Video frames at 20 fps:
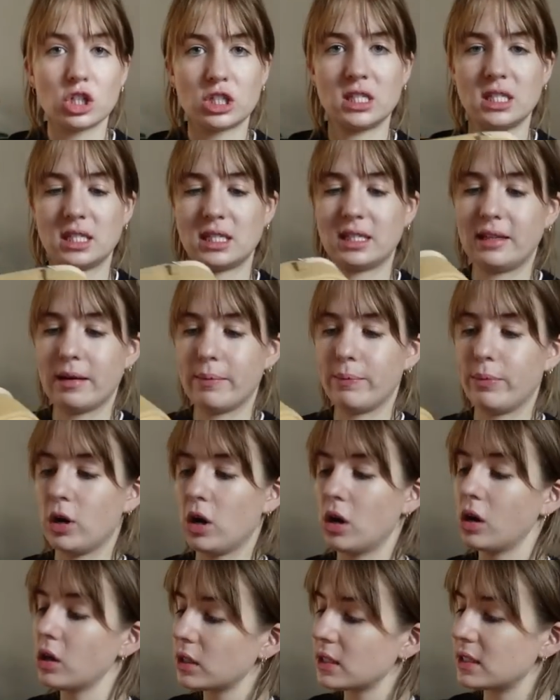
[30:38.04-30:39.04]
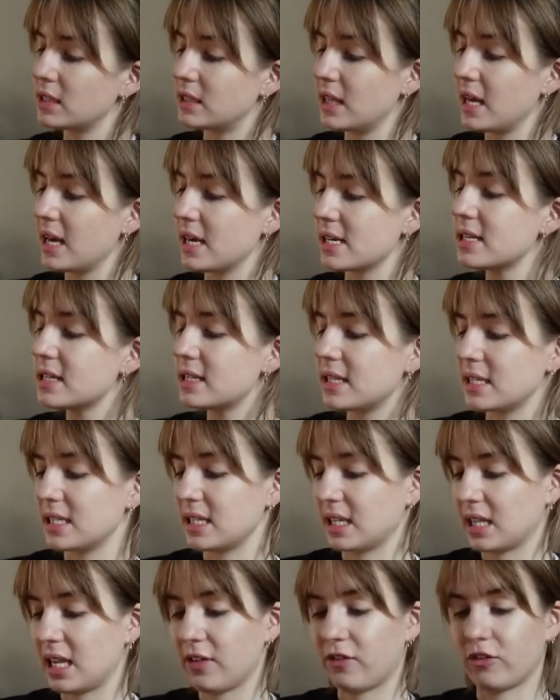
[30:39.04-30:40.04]
Into the box. This is
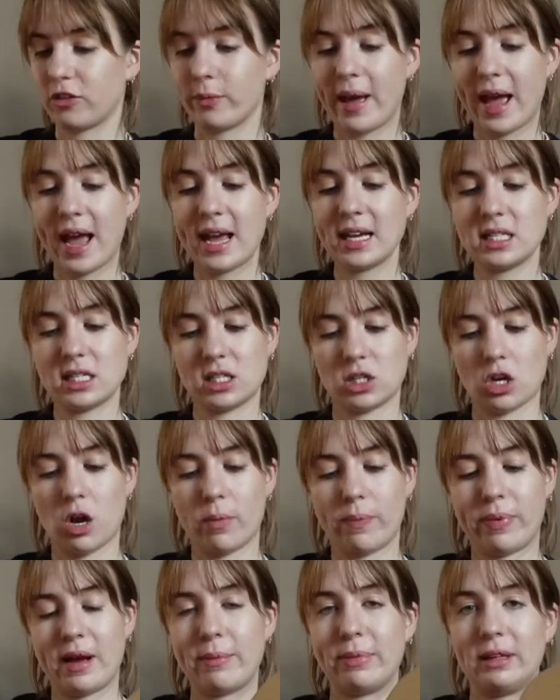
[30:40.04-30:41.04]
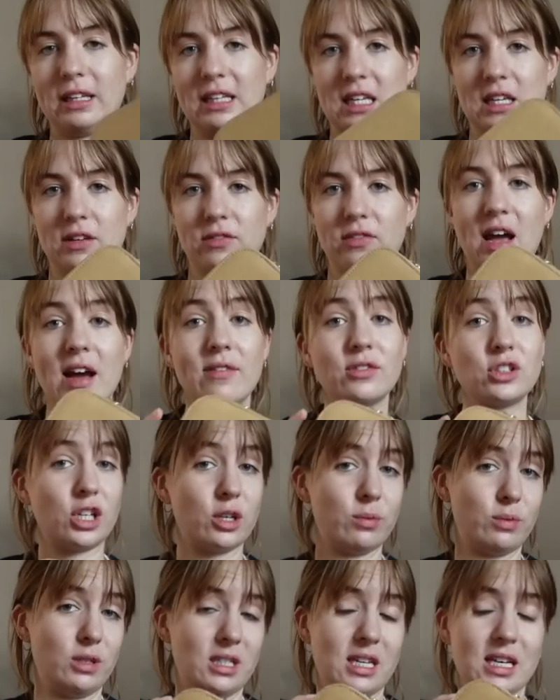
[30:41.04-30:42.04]
a gift from ASOP, I believe. I haven't
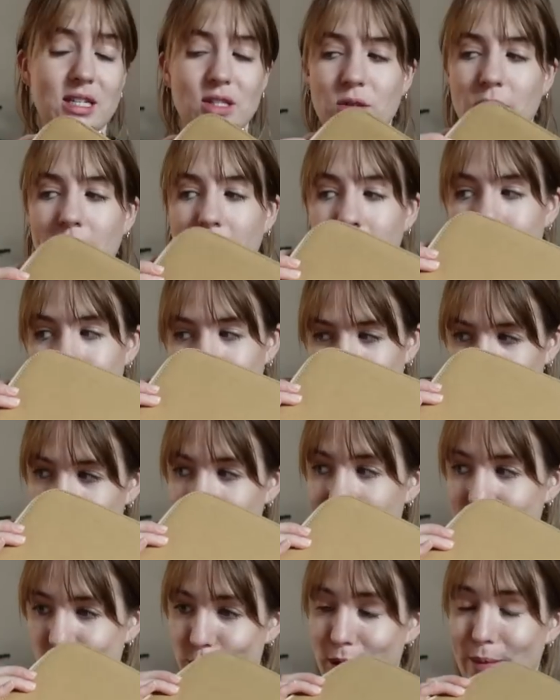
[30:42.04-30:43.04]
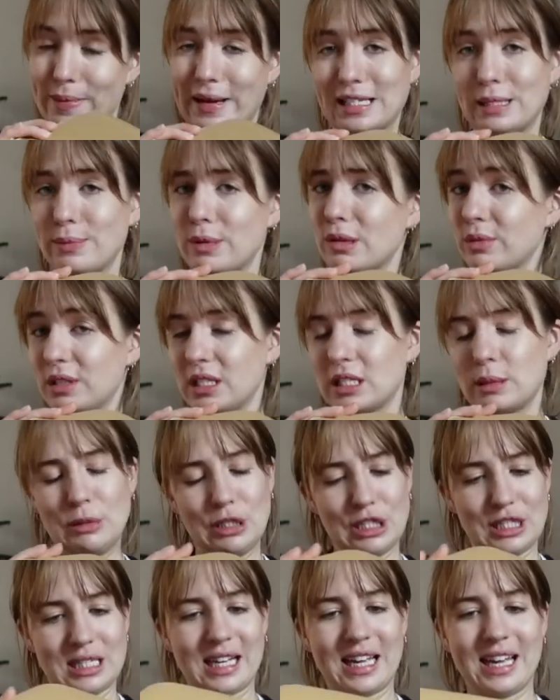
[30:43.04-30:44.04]
opened it yet, so I hedging my bets a bit, but it
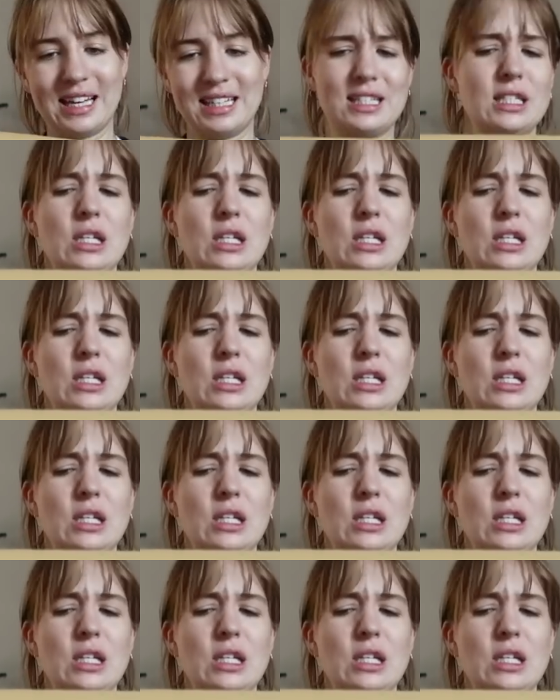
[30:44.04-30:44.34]
smells like it.